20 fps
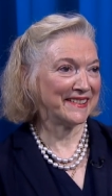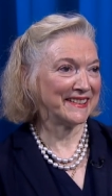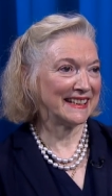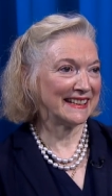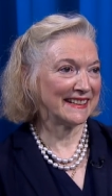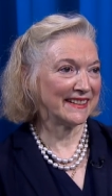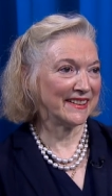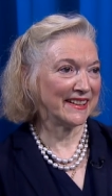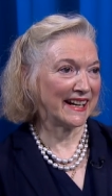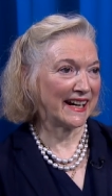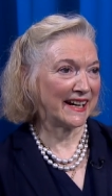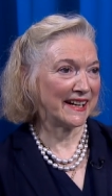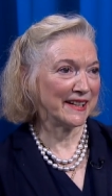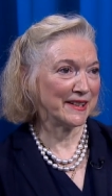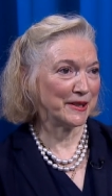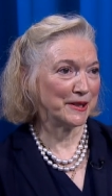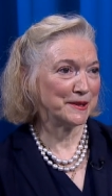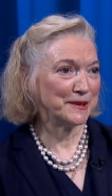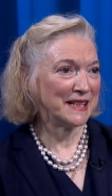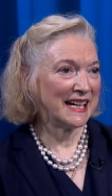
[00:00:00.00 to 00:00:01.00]

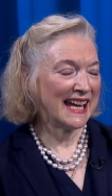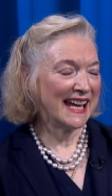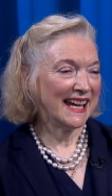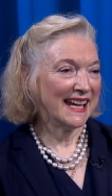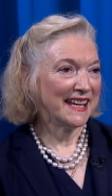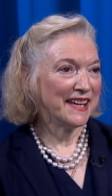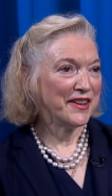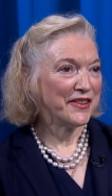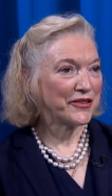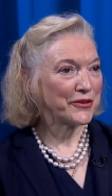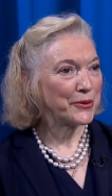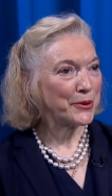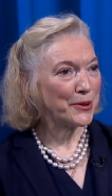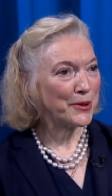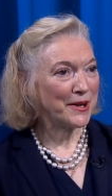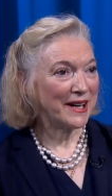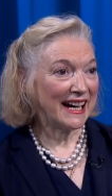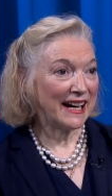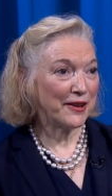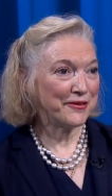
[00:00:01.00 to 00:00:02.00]
Leonardo.
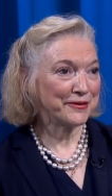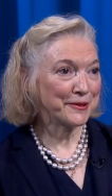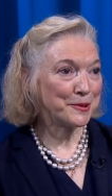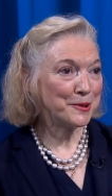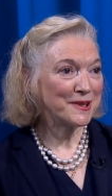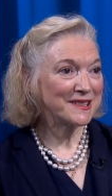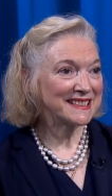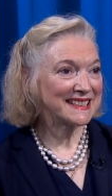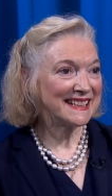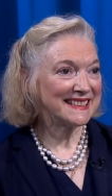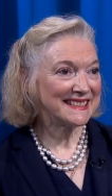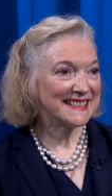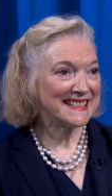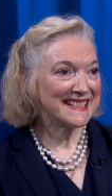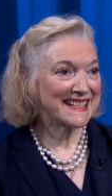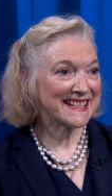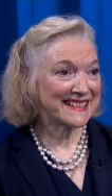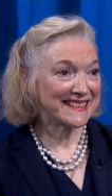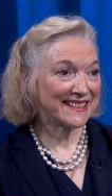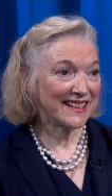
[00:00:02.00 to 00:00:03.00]
So, of course, I
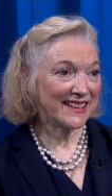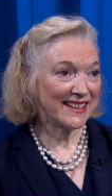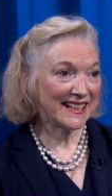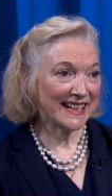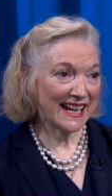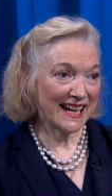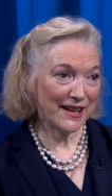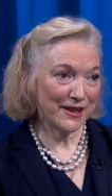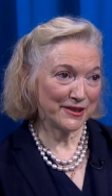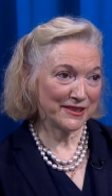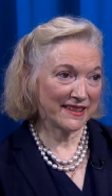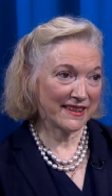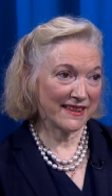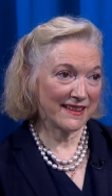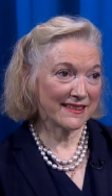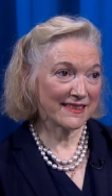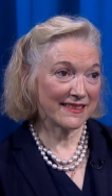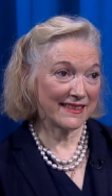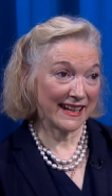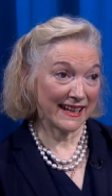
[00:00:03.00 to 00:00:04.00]
didn't start out
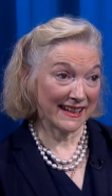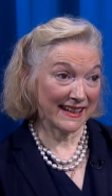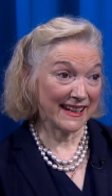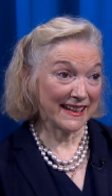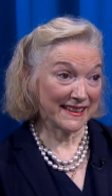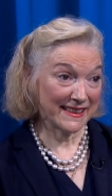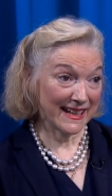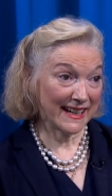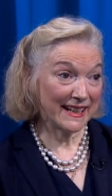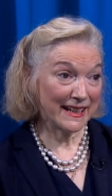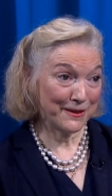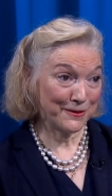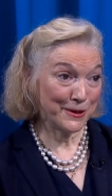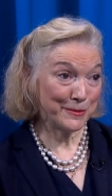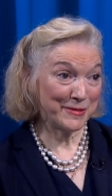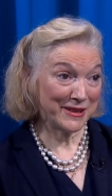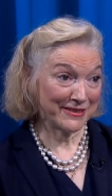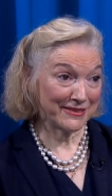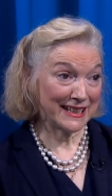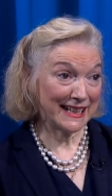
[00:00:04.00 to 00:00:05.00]
thinking that I
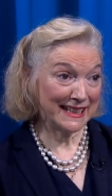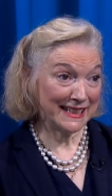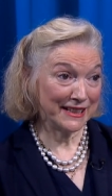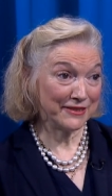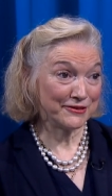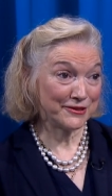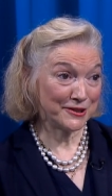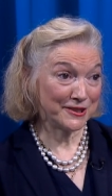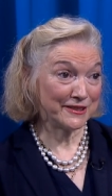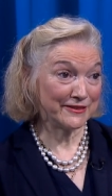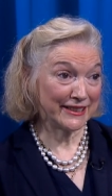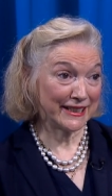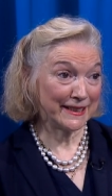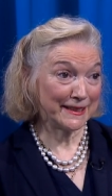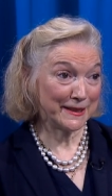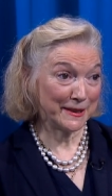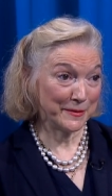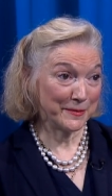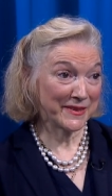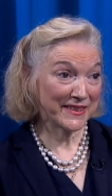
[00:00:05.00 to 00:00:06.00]
would be writing four
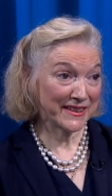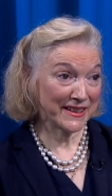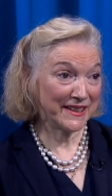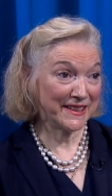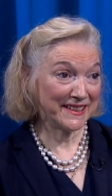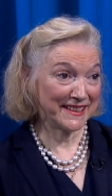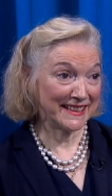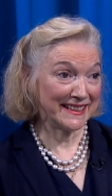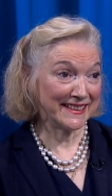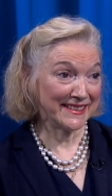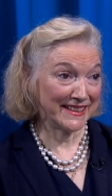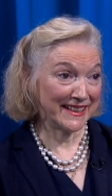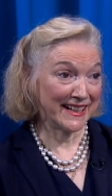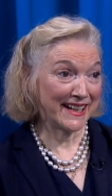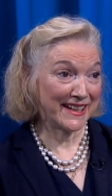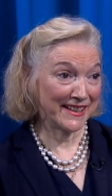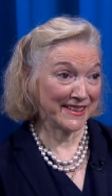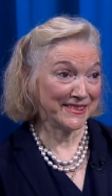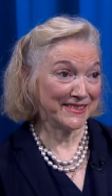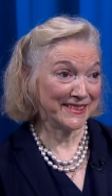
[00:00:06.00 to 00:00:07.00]
volumes on
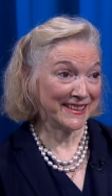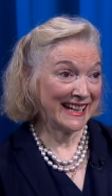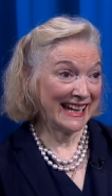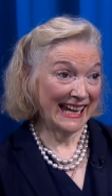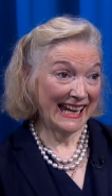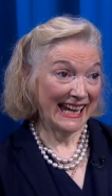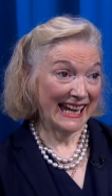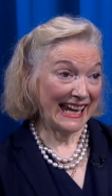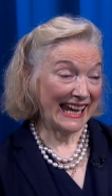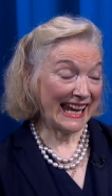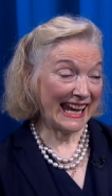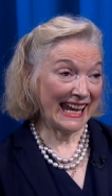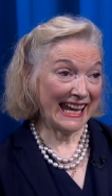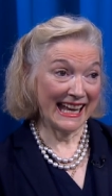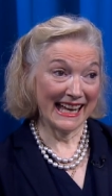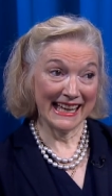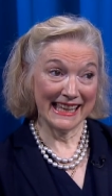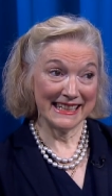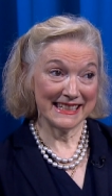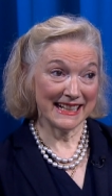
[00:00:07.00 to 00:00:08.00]
Leonardo.
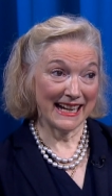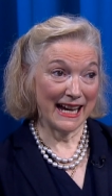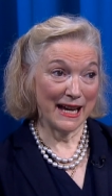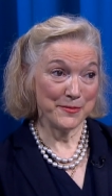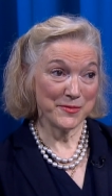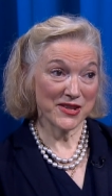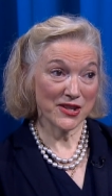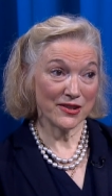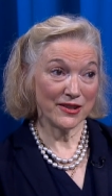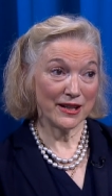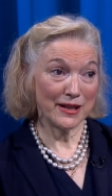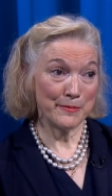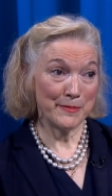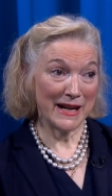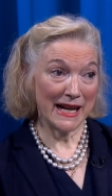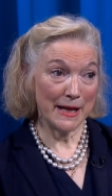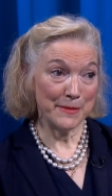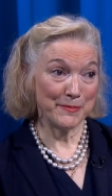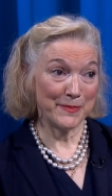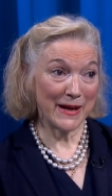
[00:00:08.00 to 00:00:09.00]
And I'm sure
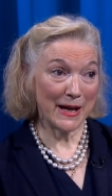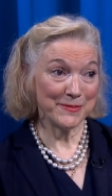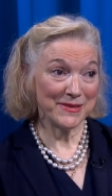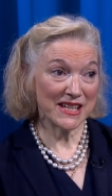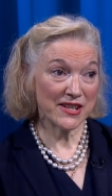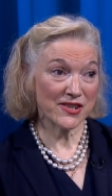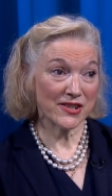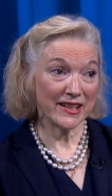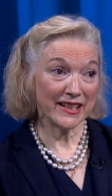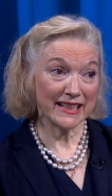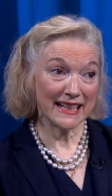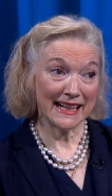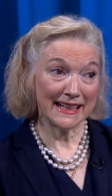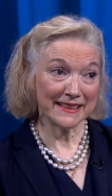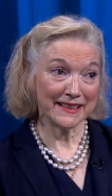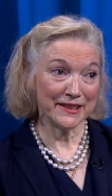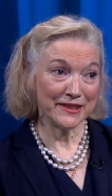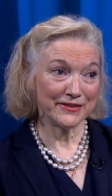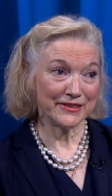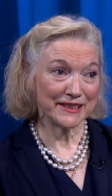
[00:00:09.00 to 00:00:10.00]
my publisher, Yale
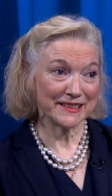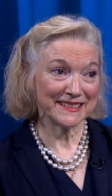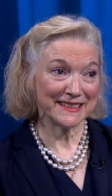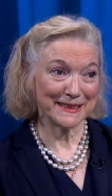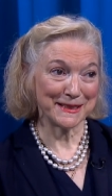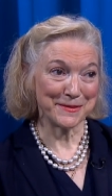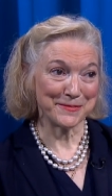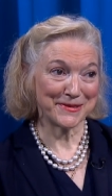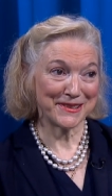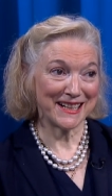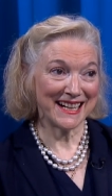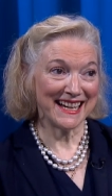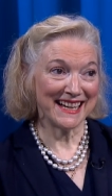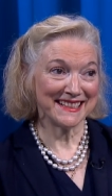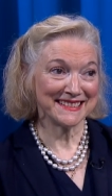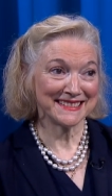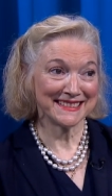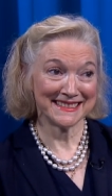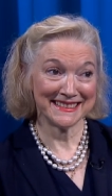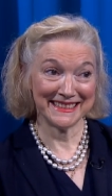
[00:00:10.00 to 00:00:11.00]
University
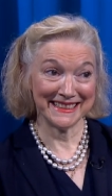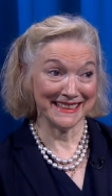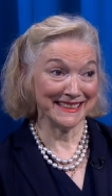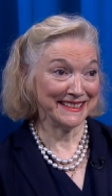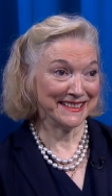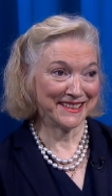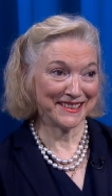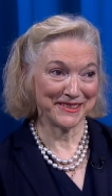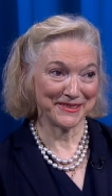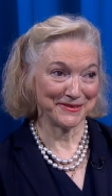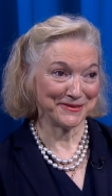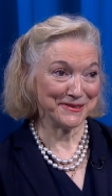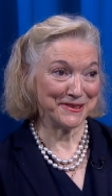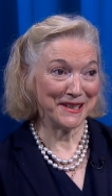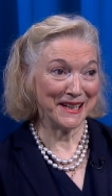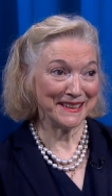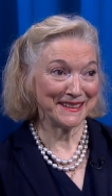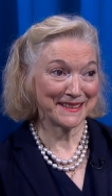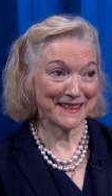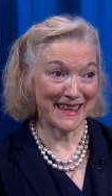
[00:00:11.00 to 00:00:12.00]
Press, did not
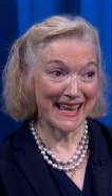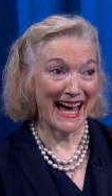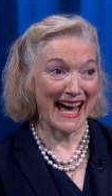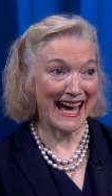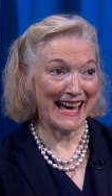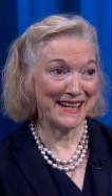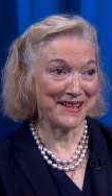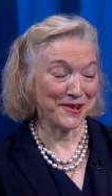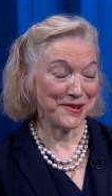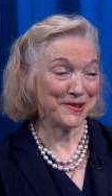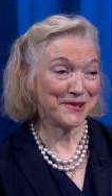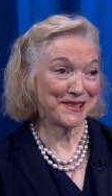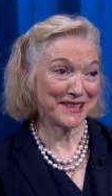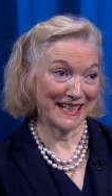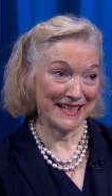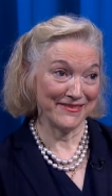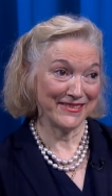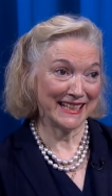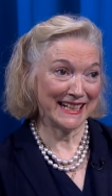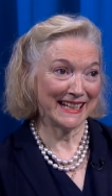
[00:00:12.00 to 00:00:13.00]
want that or
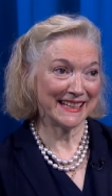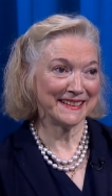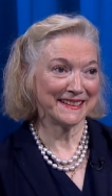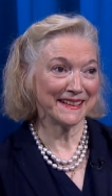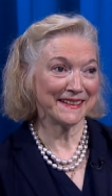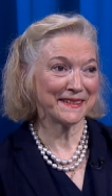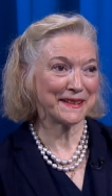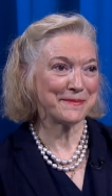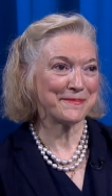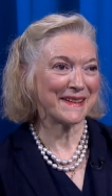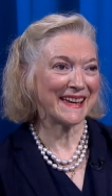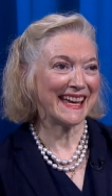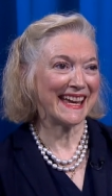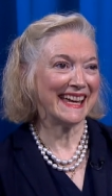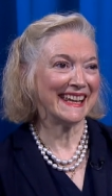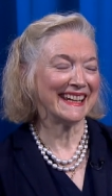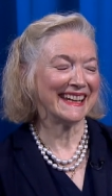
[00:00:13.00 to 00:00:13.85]
even anticipate